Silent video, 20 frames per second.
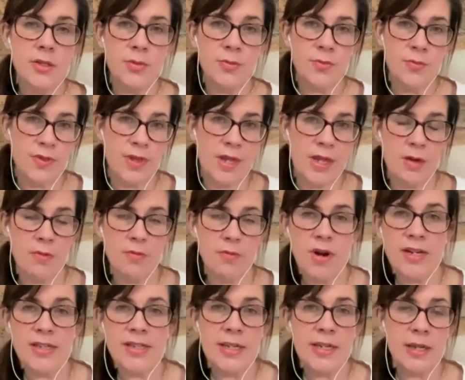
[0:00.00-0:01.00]
something
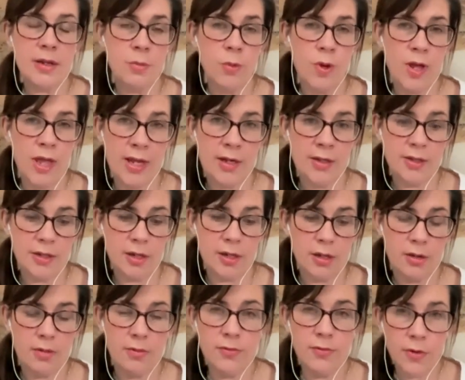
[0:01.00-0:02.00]
ready and waiting
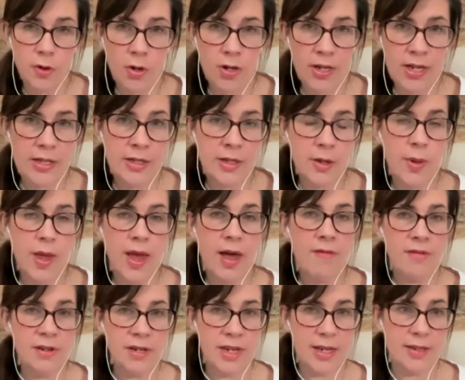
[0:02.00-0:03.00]
to fall in that we
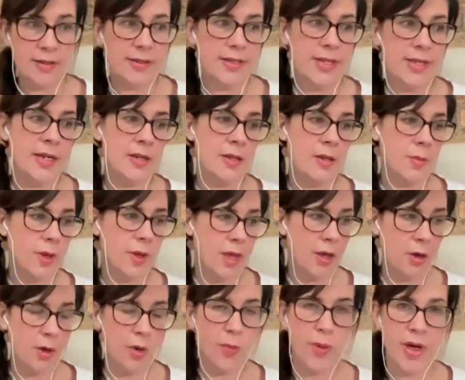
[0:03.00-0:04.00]
haven't yet seen that we
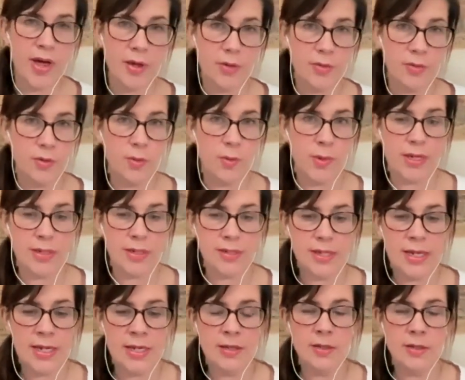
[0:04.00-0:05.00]
can go back through the
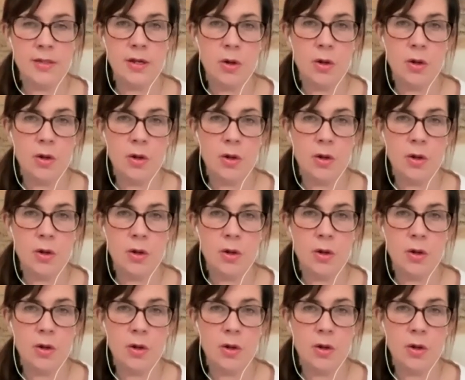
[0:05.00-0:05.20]
magazines,